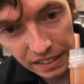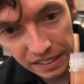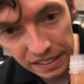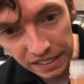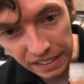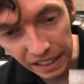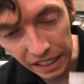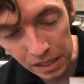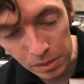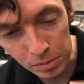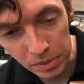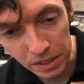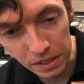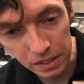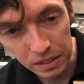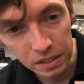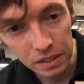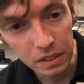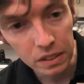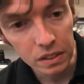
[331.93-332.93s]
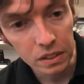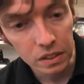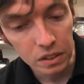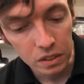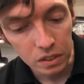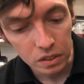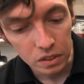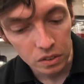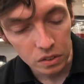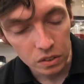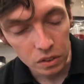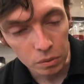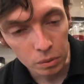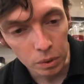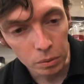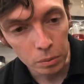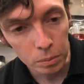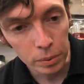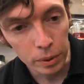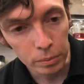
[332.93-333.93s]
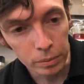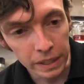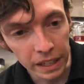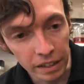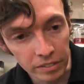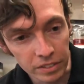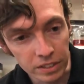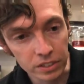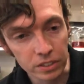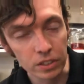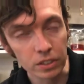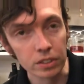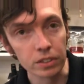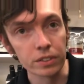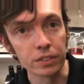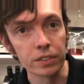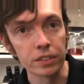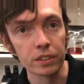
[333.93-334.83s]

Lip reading: escapes. So what we'll probably have to do